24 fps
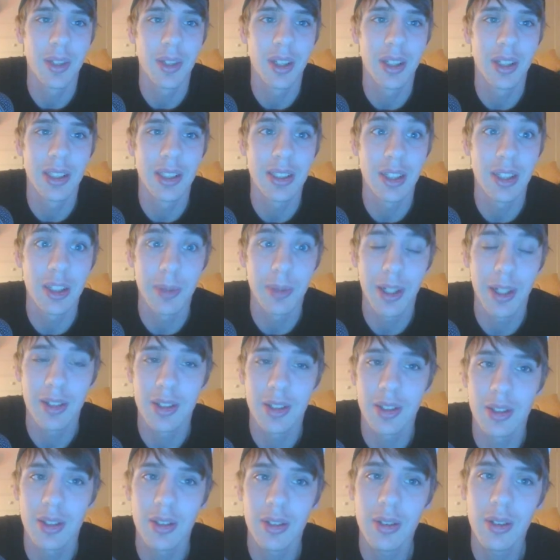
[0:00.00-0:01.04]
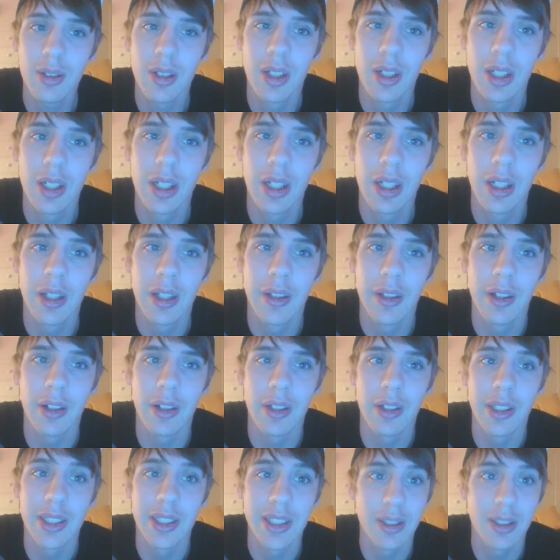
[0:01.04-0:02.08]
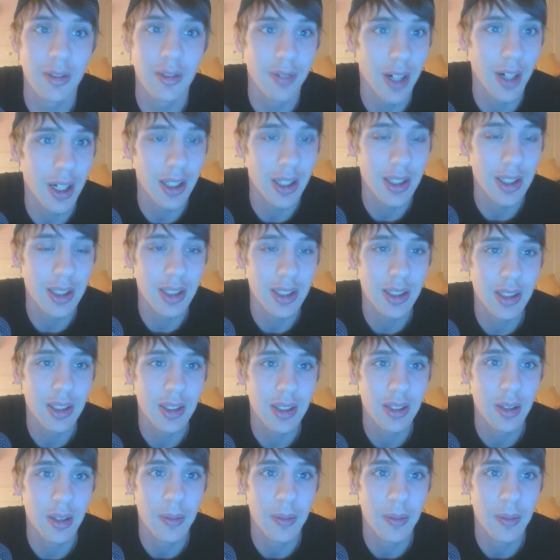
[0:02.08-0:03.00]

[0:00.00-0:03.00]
Sludge Belcher. There is Sylvanas.